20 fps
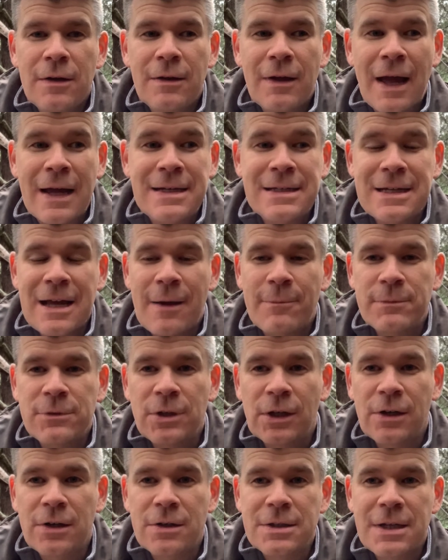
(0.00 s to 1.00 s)
attempt
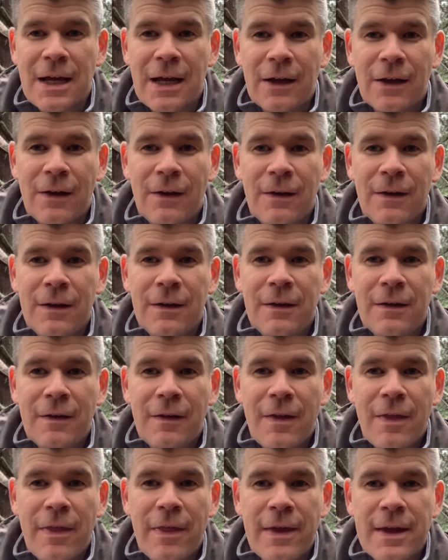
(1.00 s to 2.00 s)
to curtail
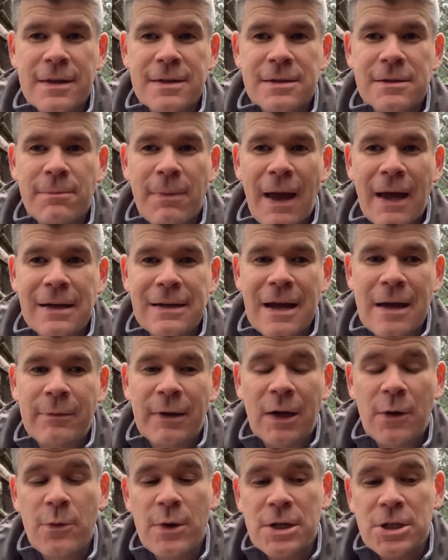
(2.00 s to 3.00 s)
this
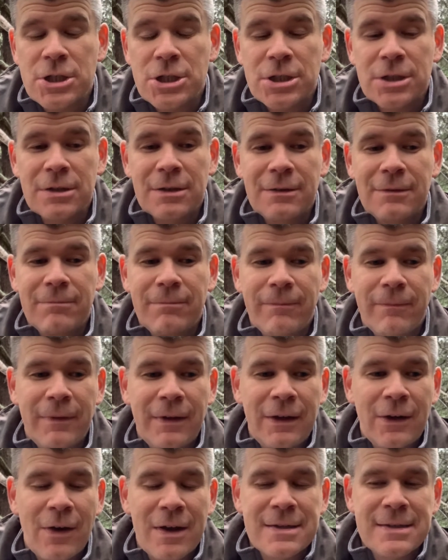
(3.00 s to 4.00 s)
pandemic? Which,
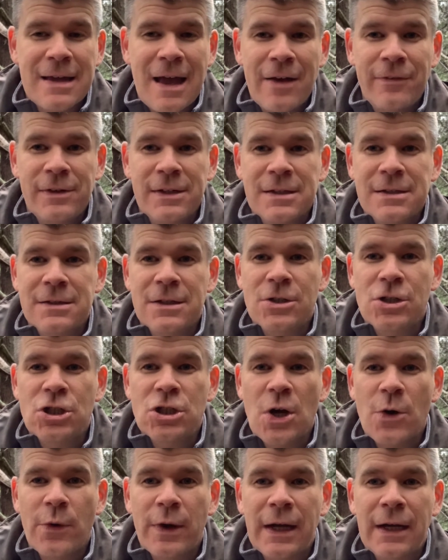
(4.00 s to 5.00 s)
as the evidence is
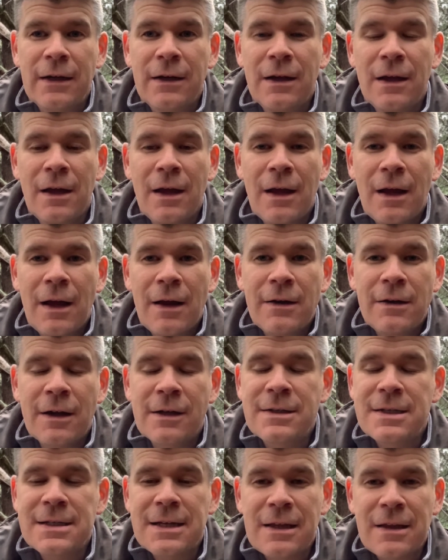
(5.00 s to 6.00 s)
showing,
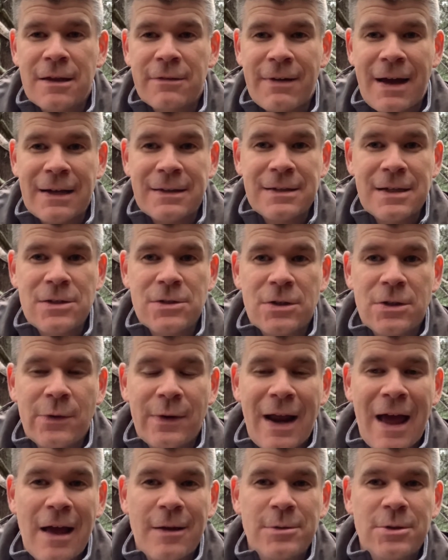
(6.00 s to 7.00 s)
not to say that the vaccines are
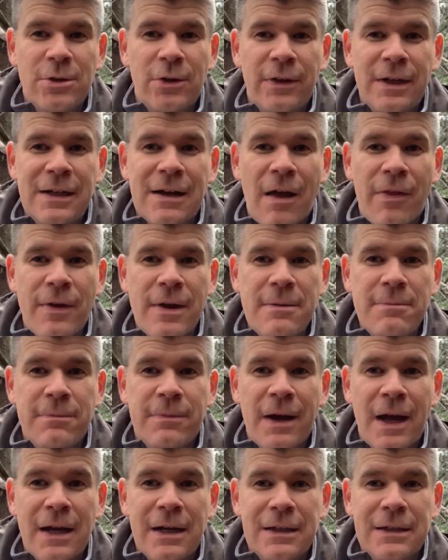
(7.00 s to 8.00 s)
doing absolutely nothing,
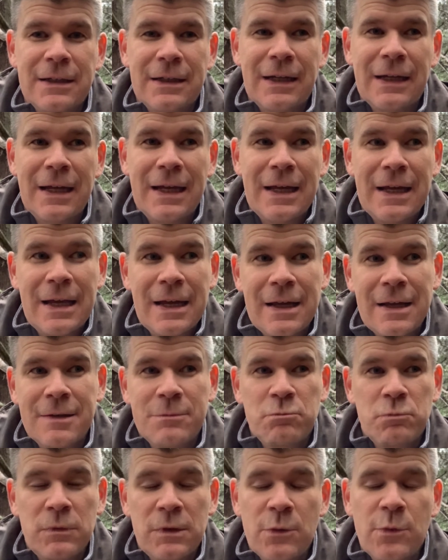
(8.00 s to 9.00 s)
but
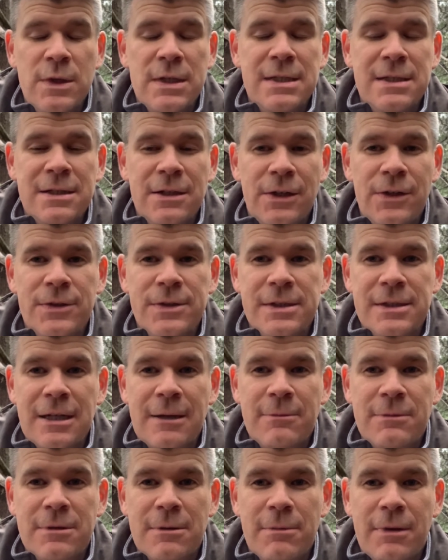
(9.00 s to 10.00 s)
we still
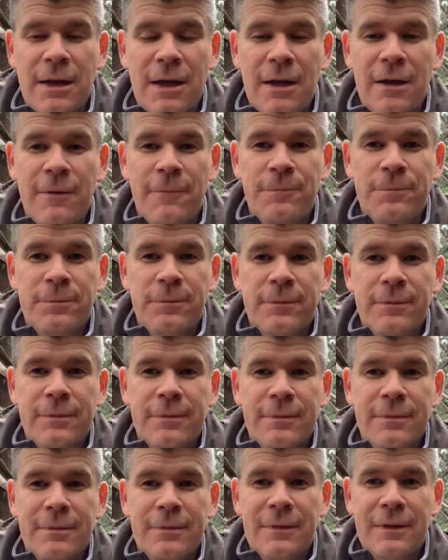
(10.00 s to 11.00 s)
seem to be
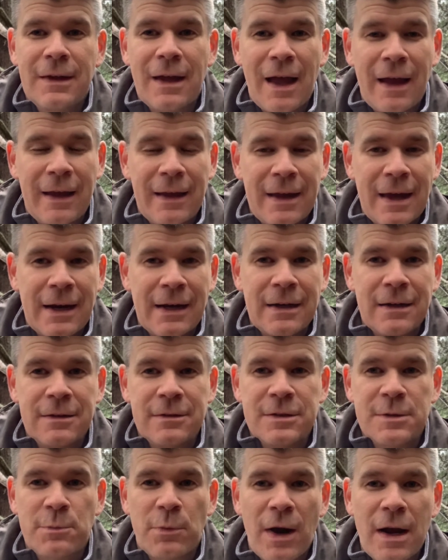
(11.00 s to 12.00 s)
getting
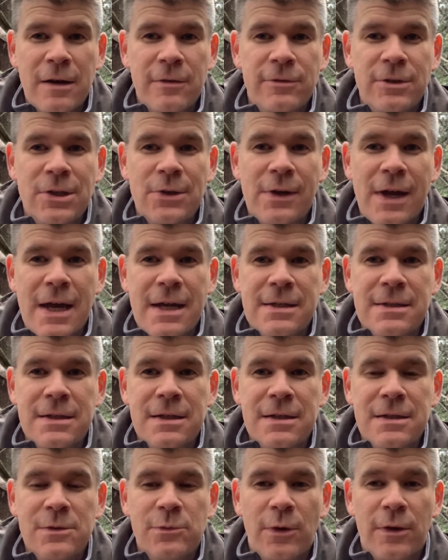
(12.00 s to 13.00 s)
spread of new
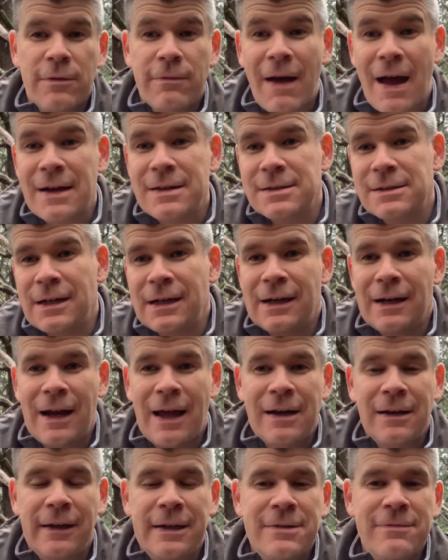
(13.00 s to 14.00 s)
cases with vaccinated
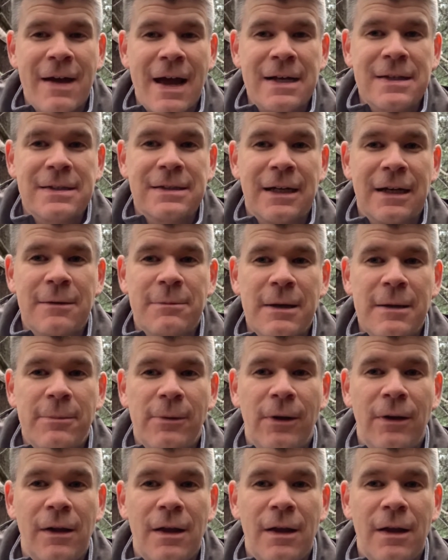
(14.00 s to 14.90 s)
and unvaccinated people.